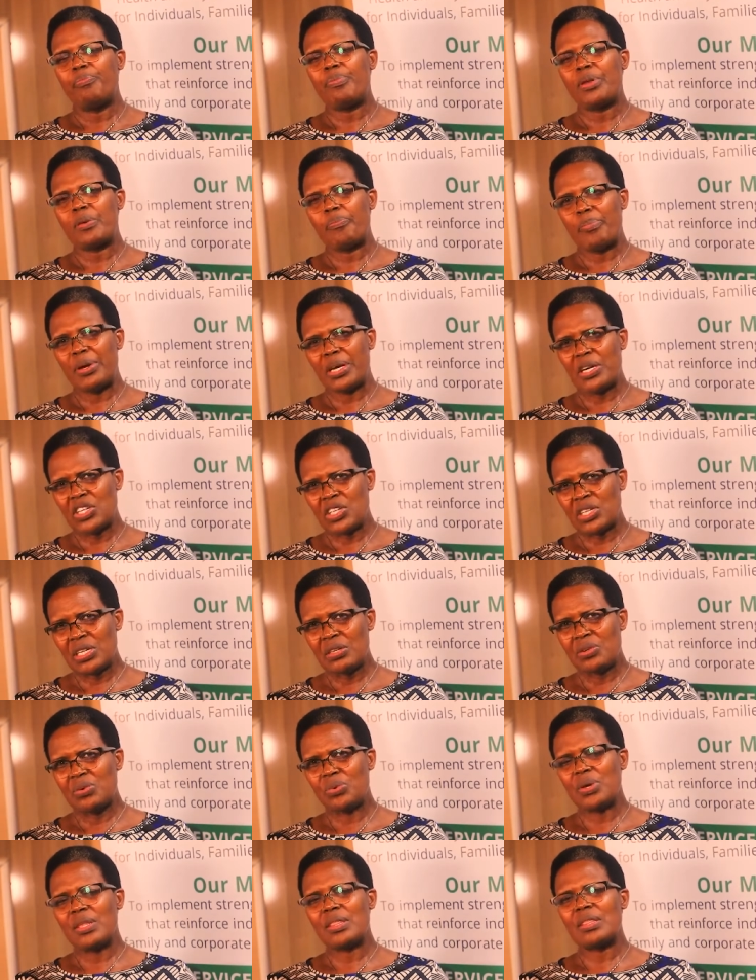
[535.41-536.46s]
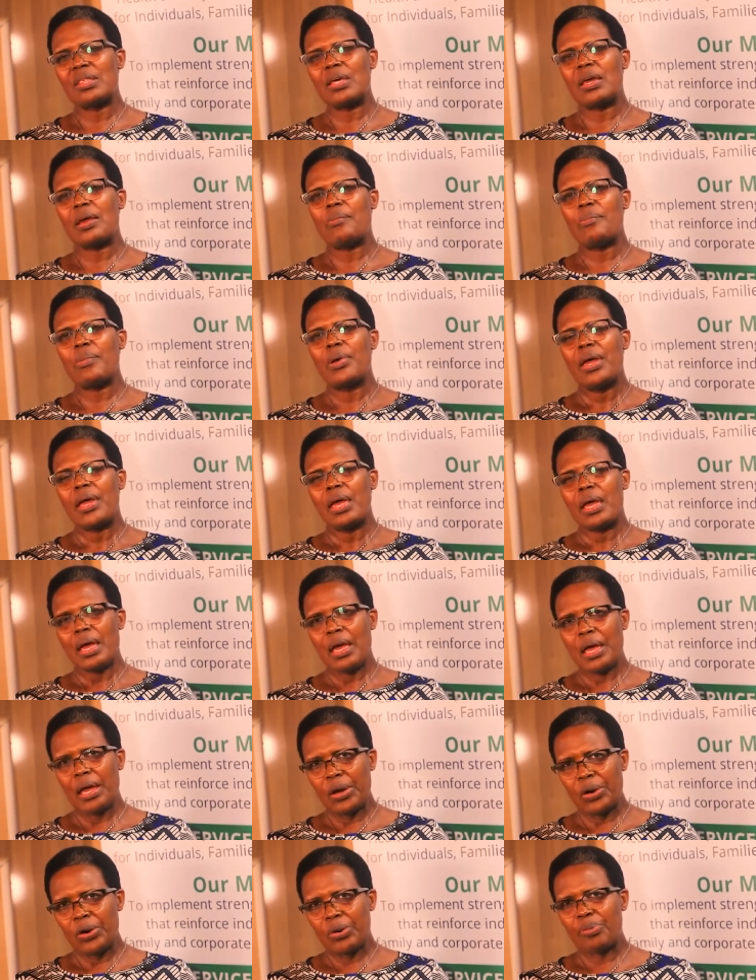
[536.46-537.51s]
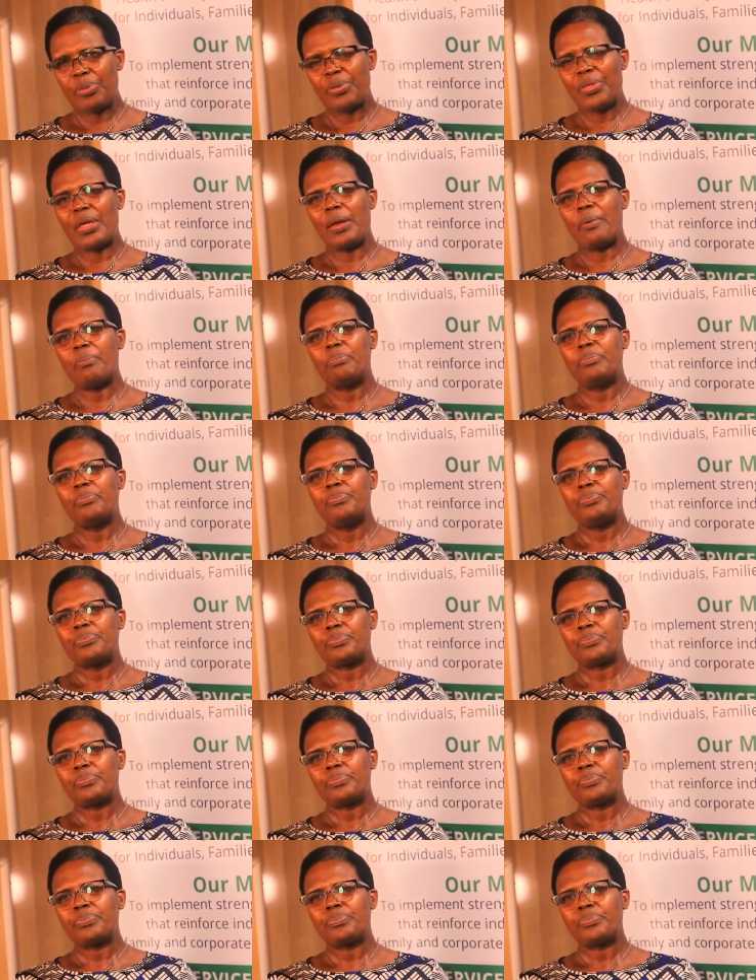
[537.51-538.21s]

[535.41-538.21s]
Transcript: Be patient with them, help them.